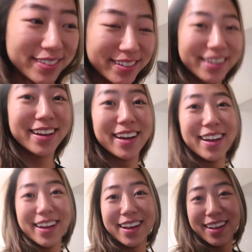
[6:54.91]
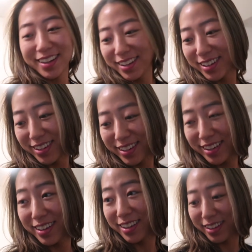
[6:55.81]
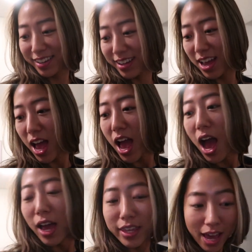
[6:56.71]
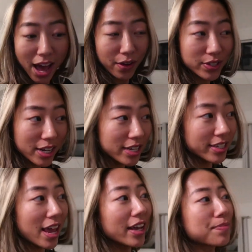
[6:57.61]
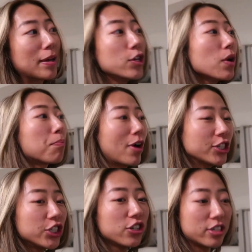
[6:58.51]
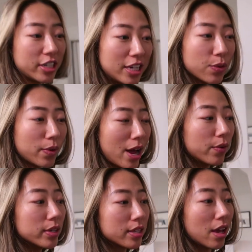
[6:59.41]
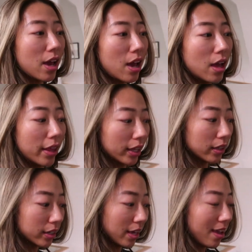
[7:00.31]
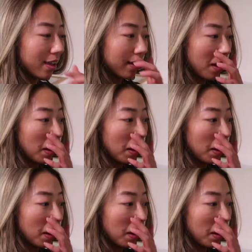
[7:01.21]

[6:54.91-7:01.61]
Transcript: brought a toothbrush holder and no toothbrush. Yeah, I was gonna say it, but you were brushing your teeth when I was like looking.